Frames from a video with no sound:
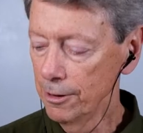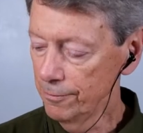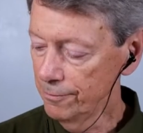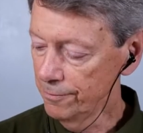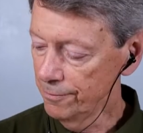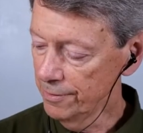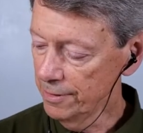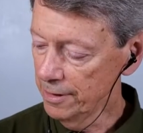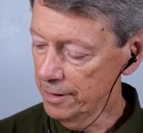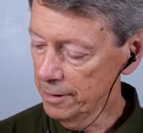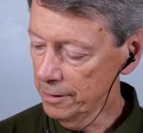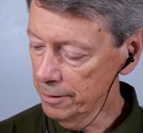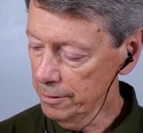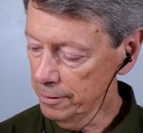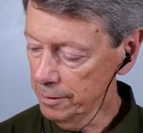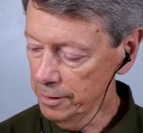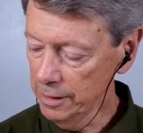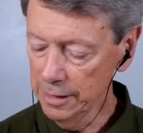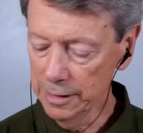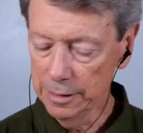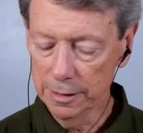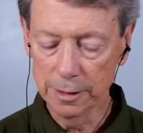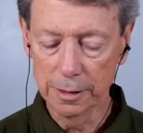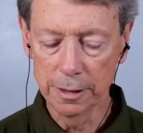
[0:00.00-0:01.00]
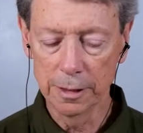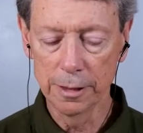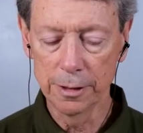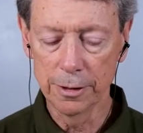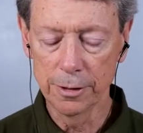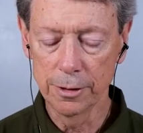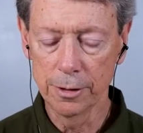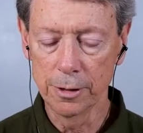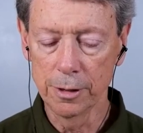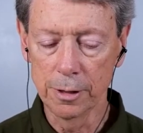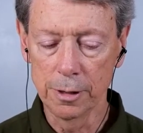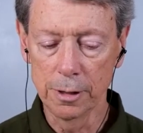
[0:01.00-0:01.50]
very
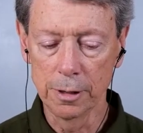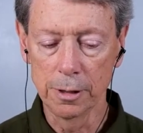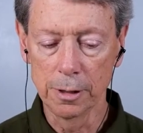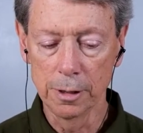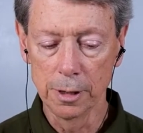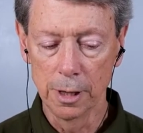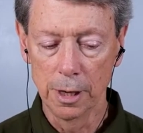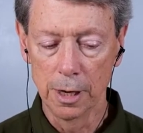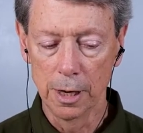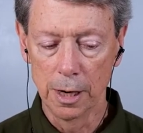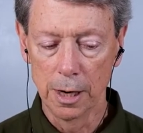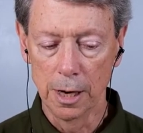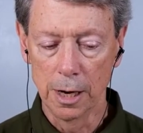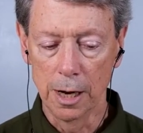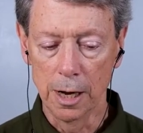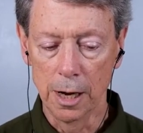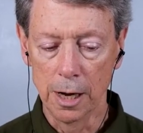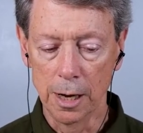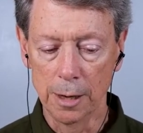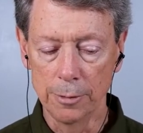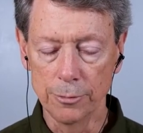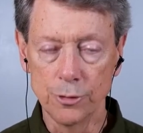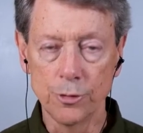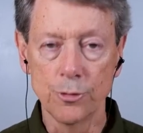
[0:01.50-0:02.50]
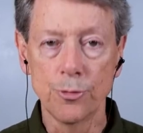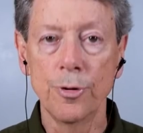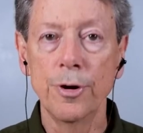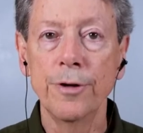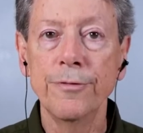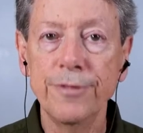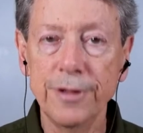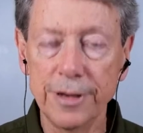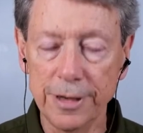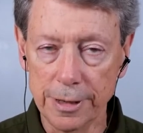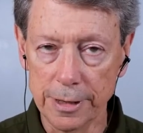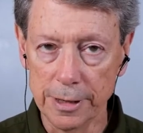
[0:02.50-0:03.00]
little uh,
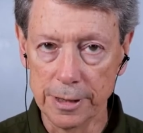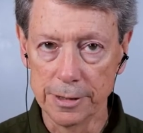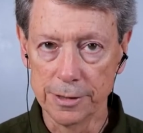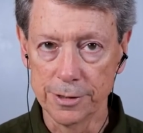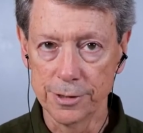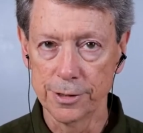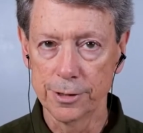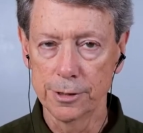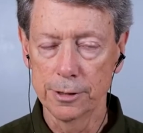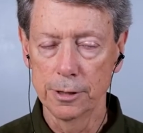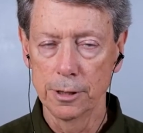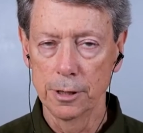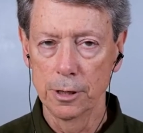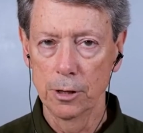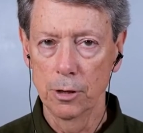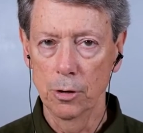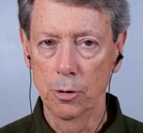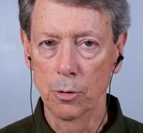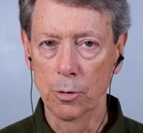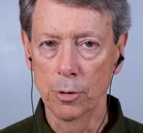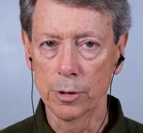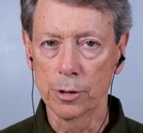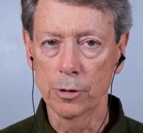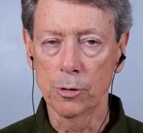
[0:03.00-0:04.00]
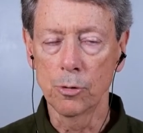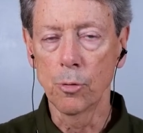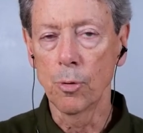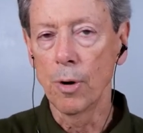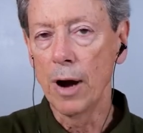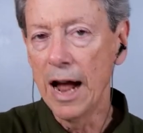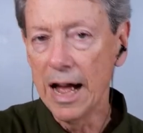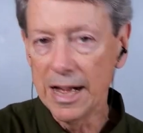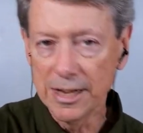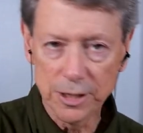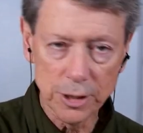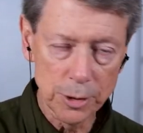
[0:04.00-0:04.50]
drivenness or
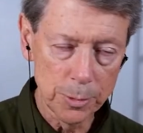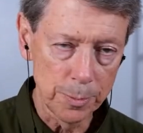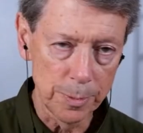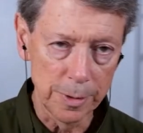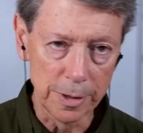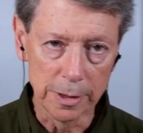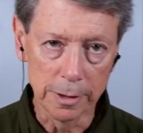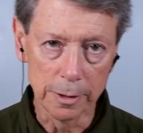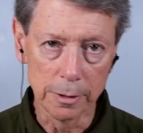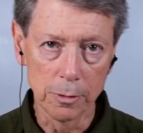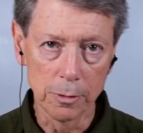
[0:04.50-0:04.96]
grasping